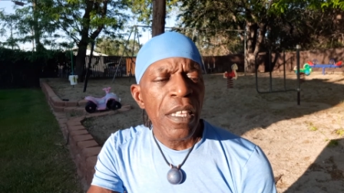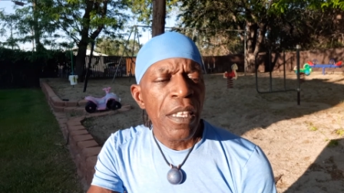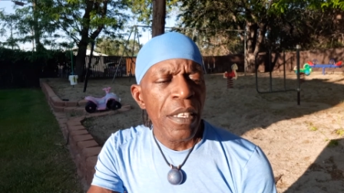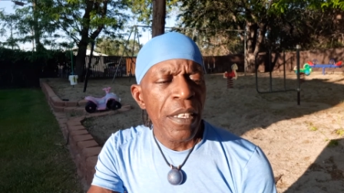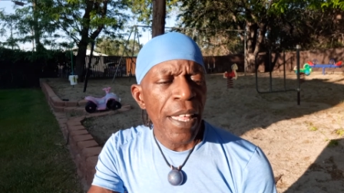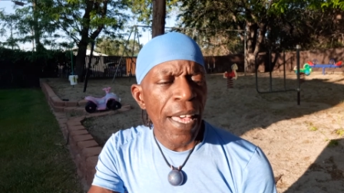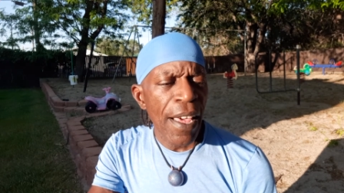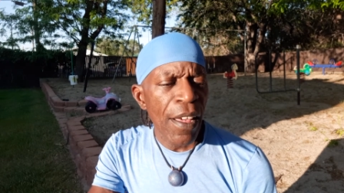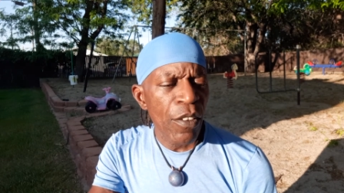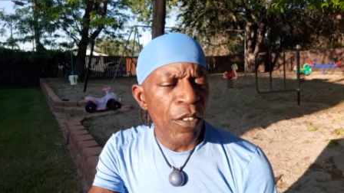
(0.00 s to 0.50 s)

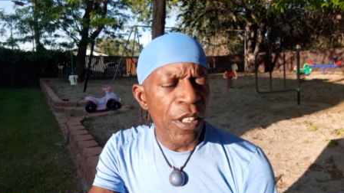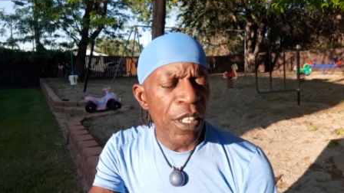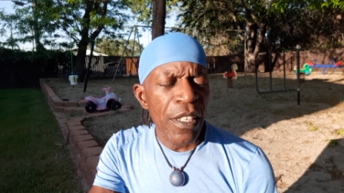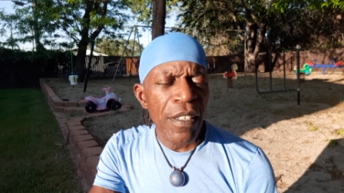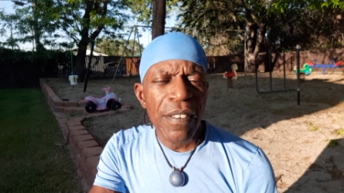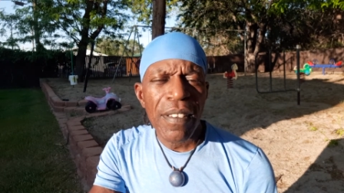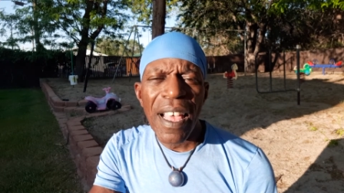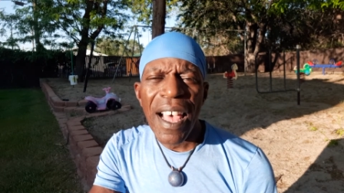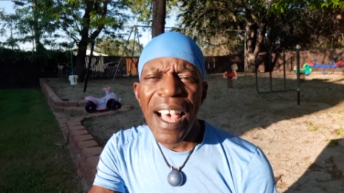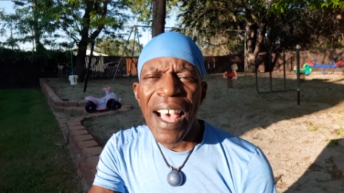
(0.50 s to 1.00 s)
Now,
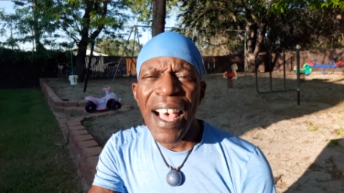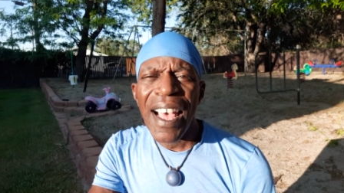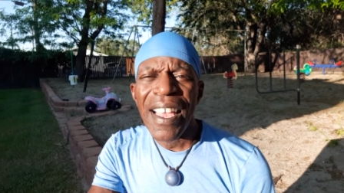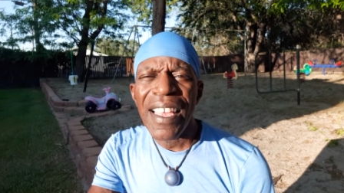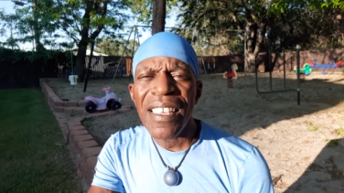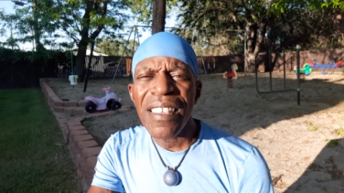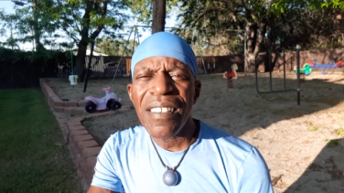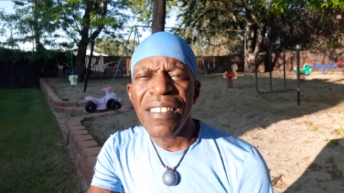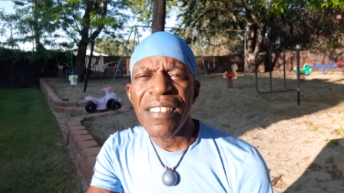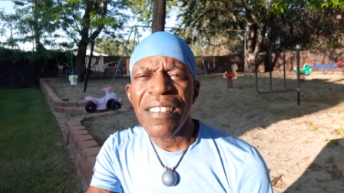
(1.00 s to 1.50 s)
these
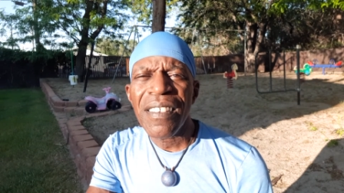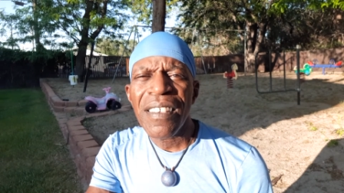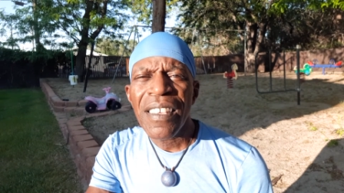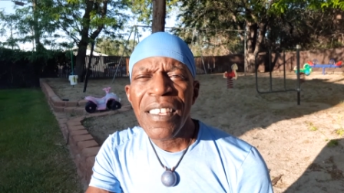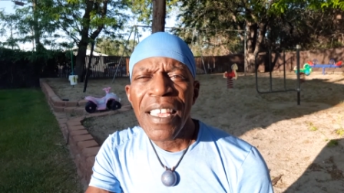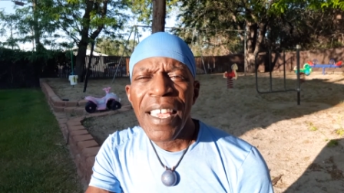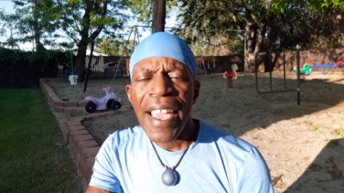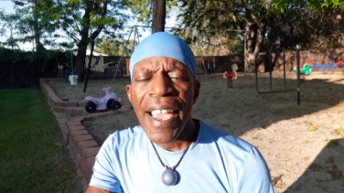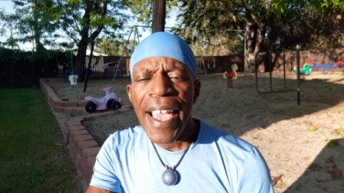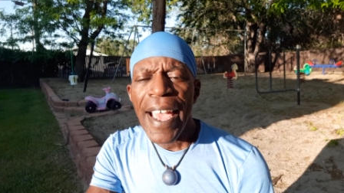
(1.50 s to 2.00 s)
eyes
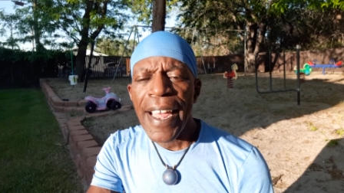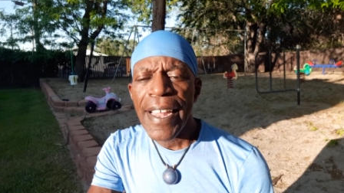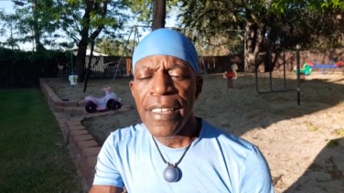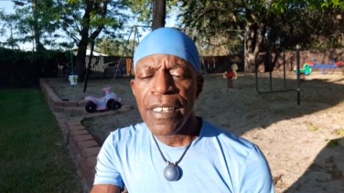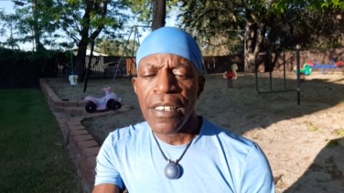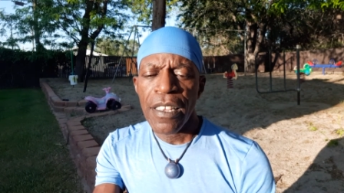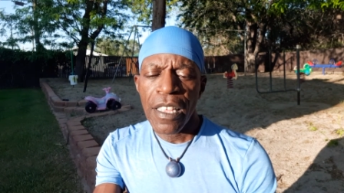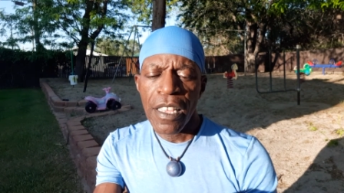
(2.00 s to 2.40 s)
had